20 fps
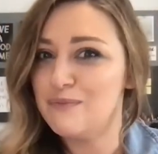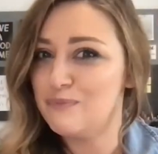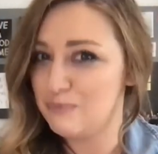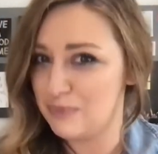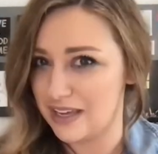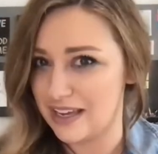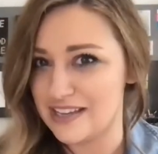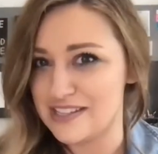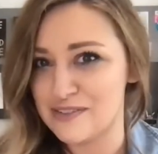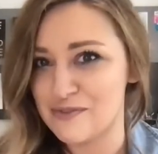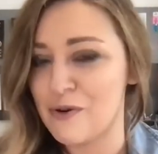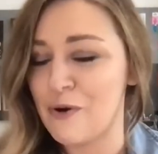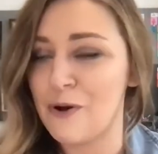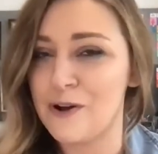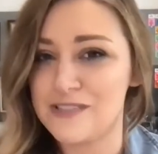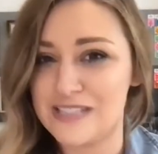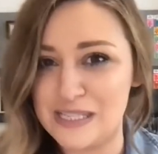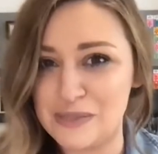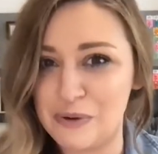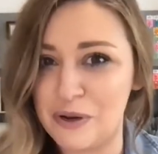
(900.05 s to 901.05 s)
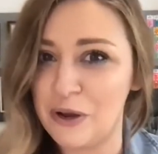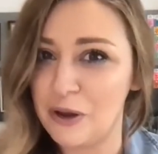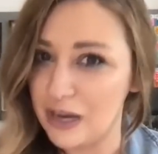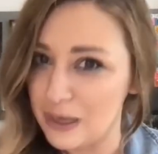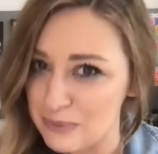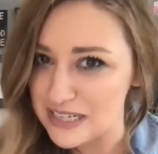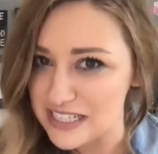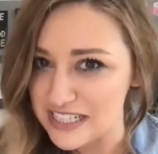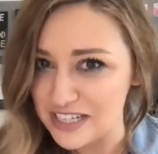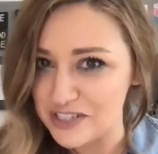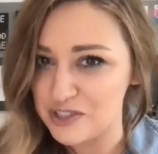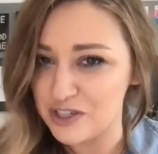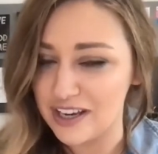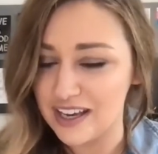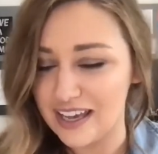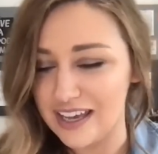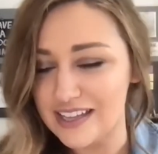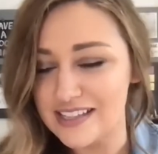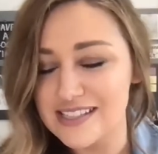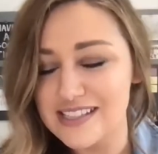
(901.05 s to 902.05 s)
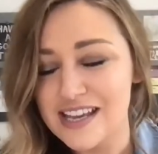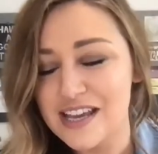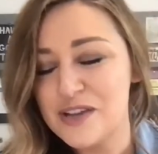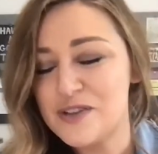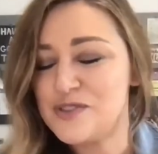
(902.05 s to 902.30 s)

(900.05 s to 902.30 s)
because of course that's what you're going teaching kids.